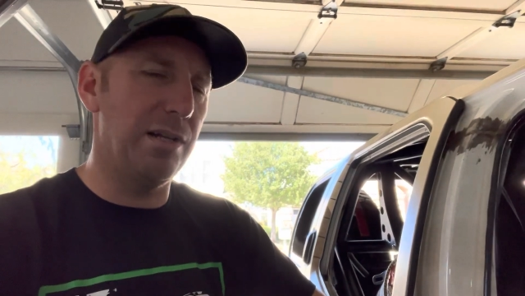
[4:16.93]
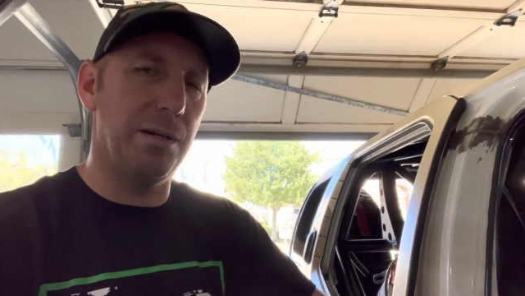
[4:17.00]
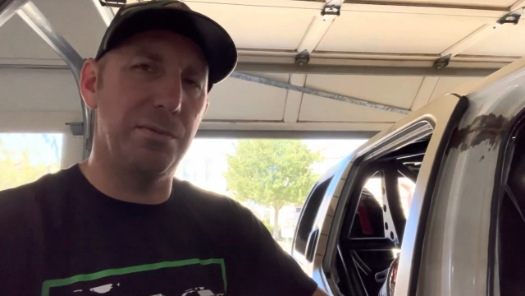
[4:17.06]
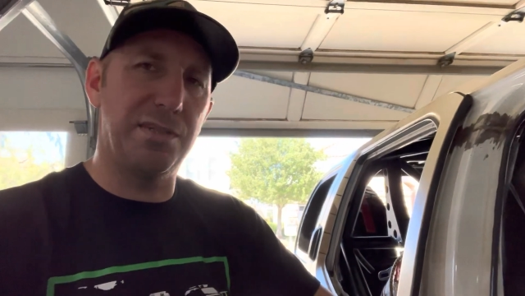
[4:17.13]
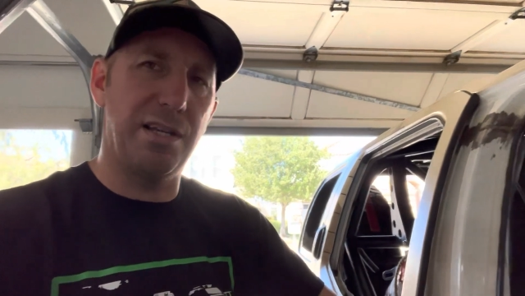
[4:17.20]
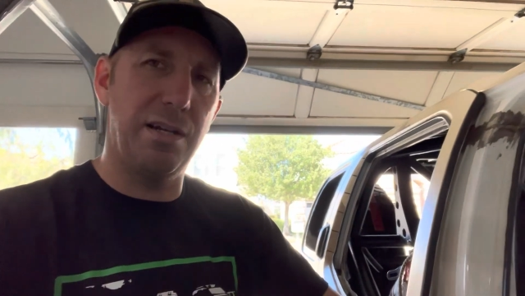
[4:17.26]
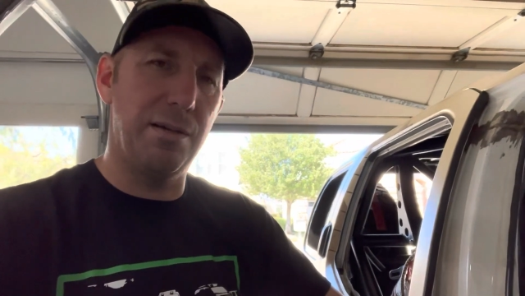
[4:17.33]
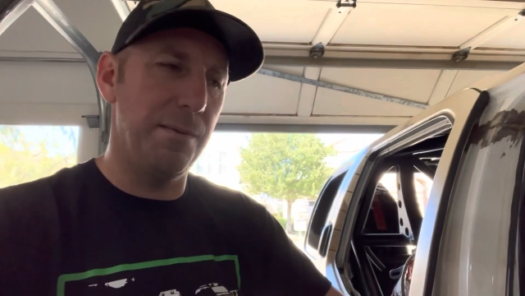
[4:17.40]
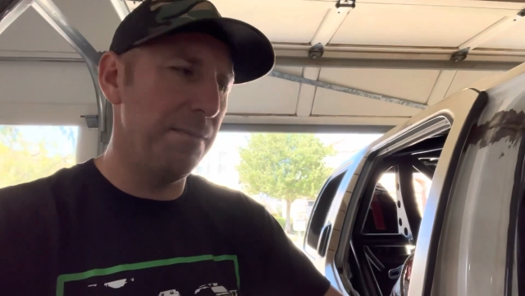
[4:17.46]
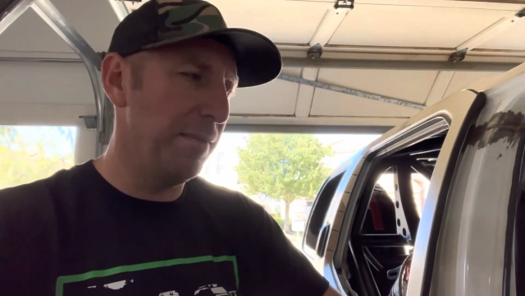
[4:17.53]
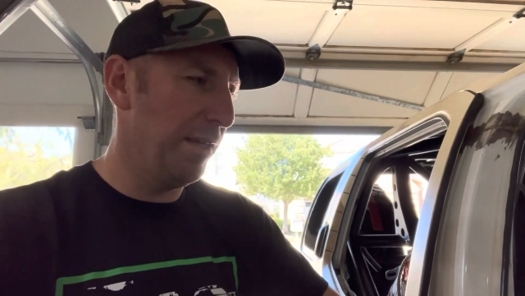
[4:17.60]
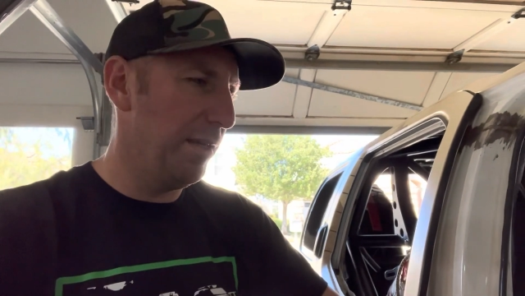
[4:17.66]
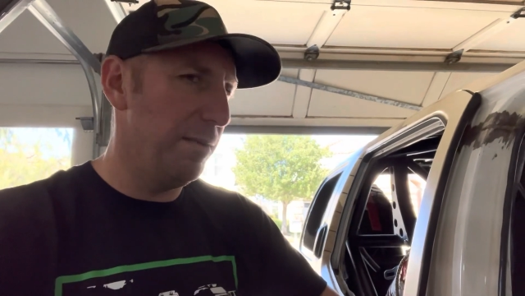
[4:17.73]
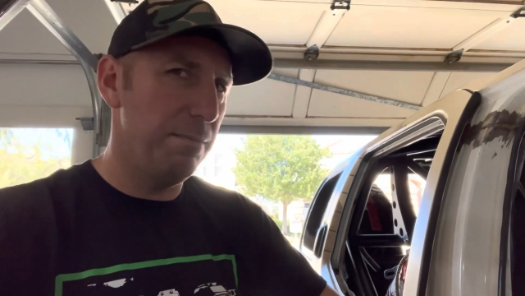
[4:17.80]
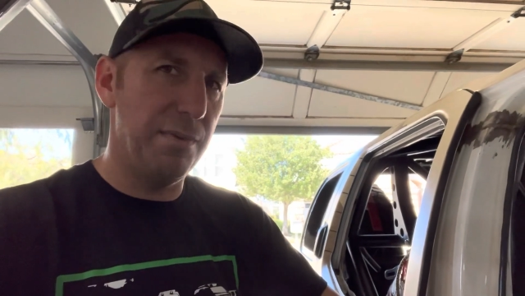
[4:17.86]
I was kind of
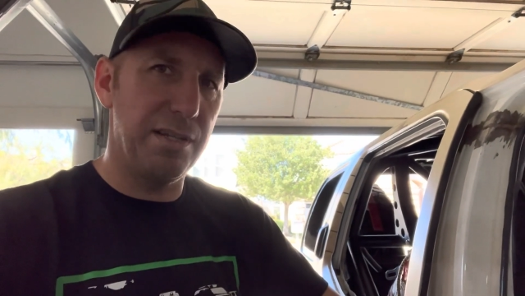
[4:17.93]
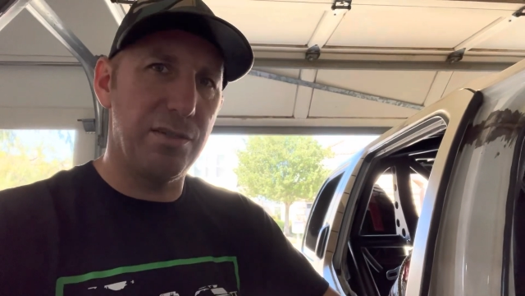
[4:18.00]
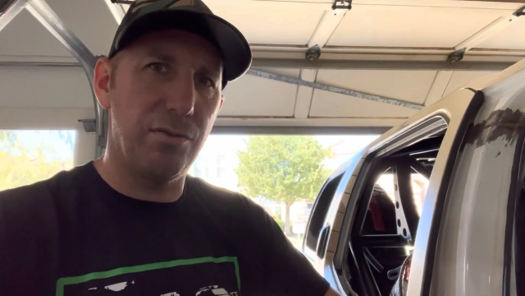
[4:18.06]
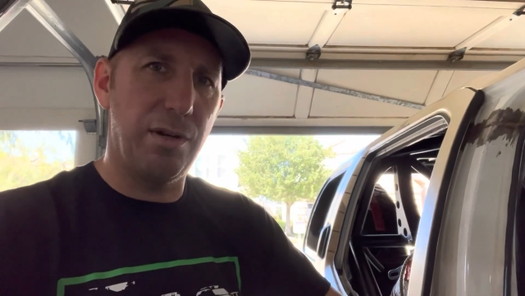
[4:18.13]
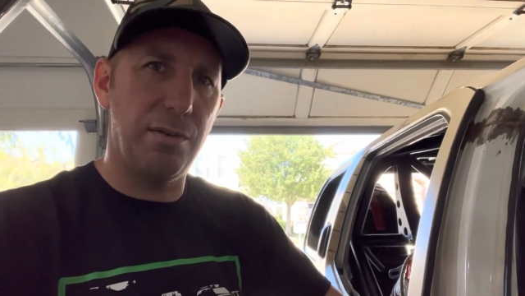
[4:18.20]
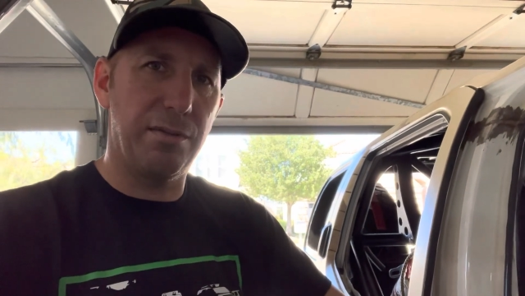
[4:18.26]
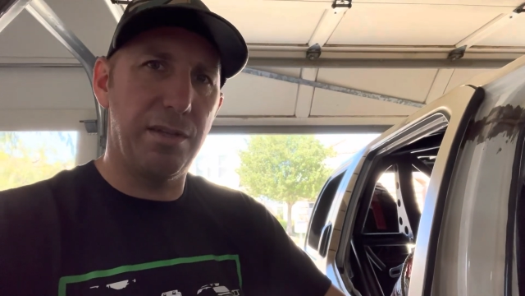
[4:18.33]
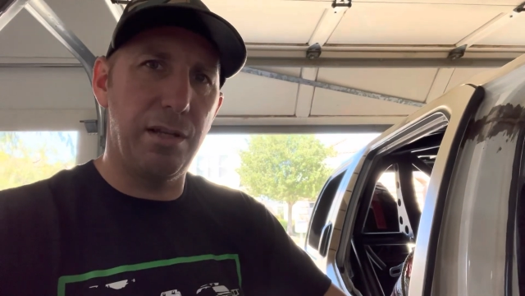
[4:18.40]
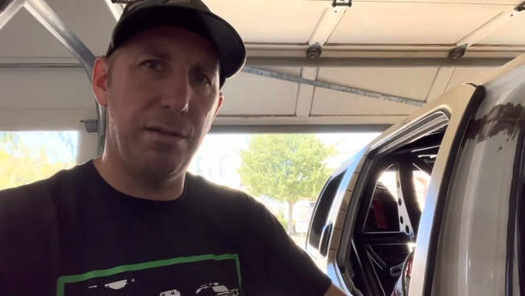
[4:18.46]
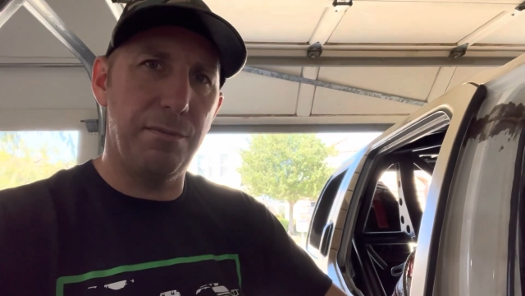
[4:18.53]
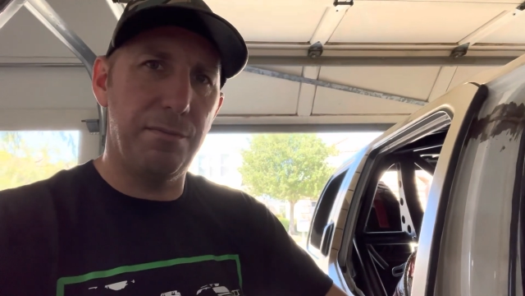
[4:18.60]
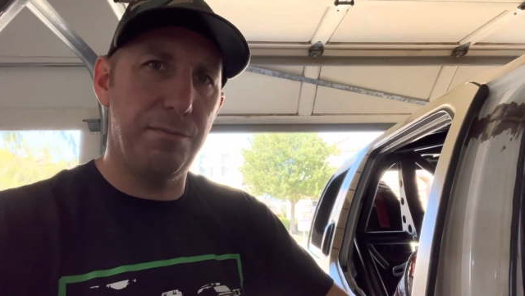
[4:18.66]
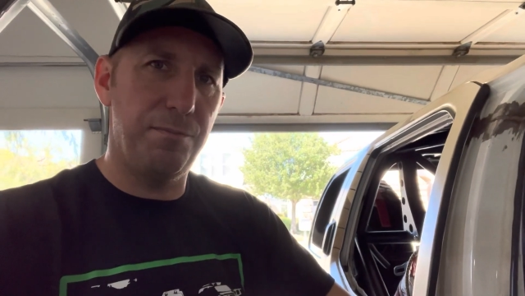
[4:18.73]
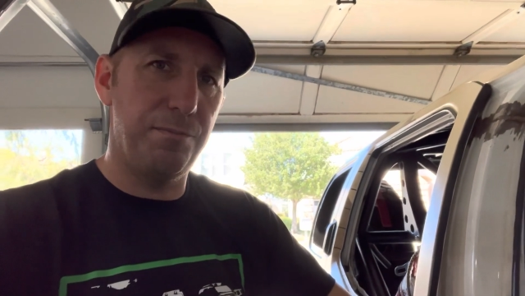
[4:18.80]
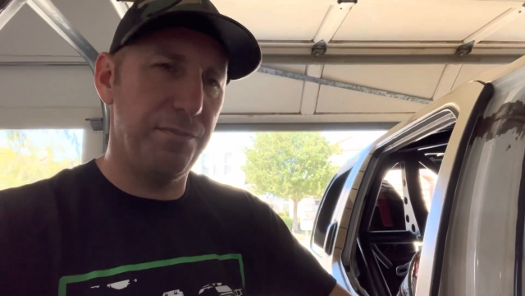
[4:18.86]
messing around
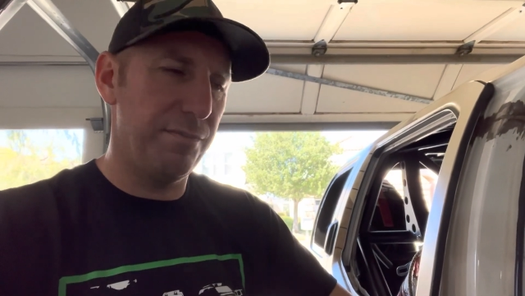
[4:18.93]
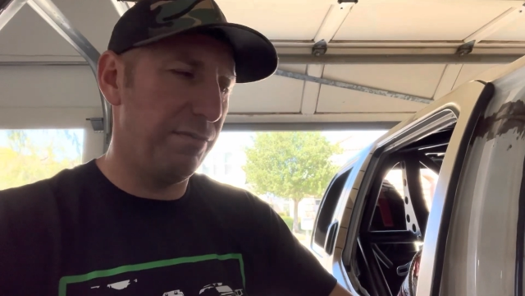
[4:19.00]
with